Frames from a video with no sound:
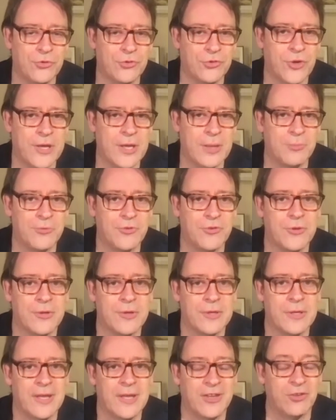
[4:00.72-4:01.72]
script.
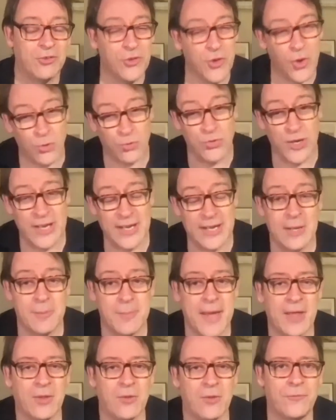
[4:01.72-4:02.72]
It's not really
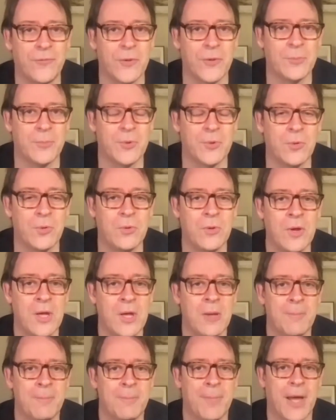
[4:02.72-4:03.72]
about the football,
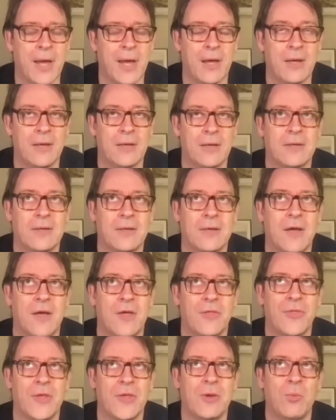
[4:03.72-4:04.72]
but I
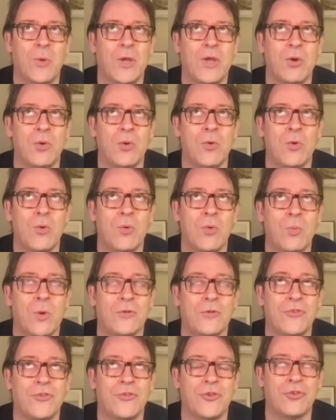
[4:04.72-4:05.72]
think we all
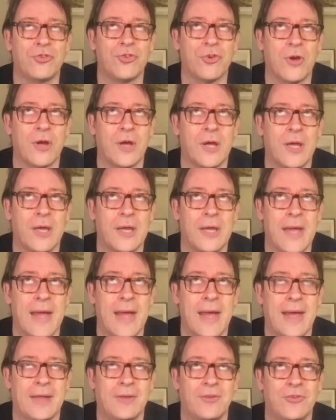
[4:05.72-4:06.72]
wanted to try
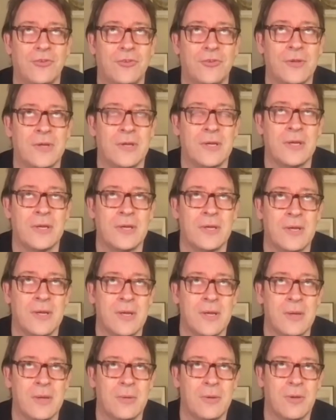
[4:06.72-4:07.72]
and
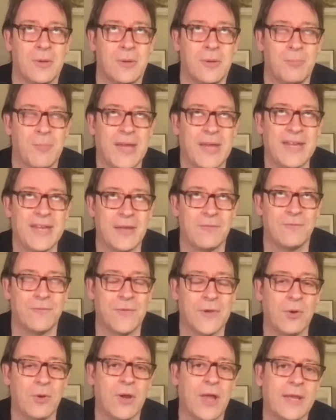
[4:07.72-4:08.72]
make it
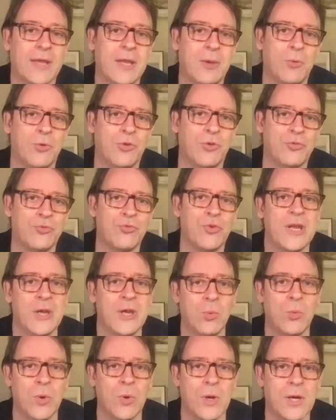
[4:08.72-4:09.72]
feel like it was a
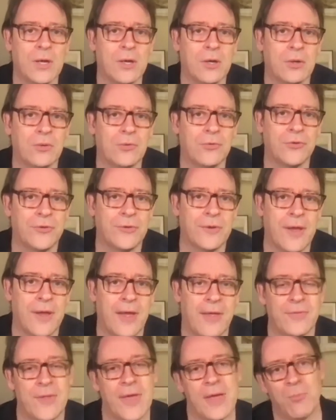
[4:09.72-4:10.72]
real world.
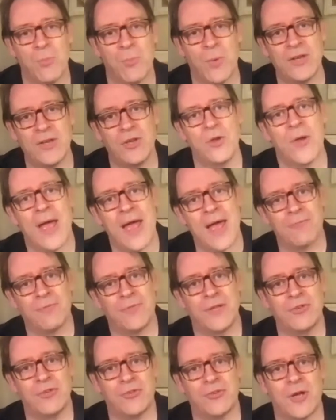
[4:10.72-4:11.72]
And then when you have
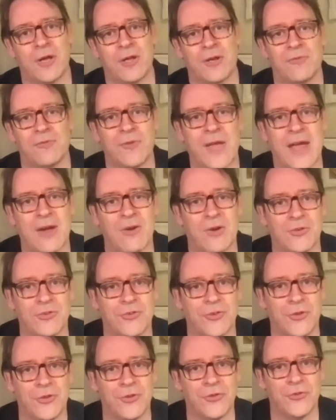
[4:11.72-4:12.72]
these kind of
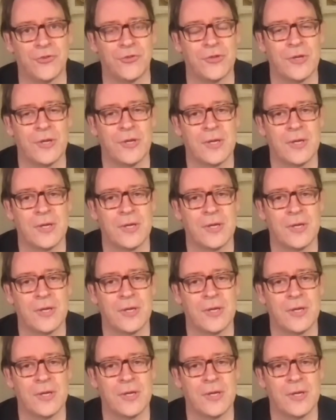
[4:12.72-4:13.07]
characters,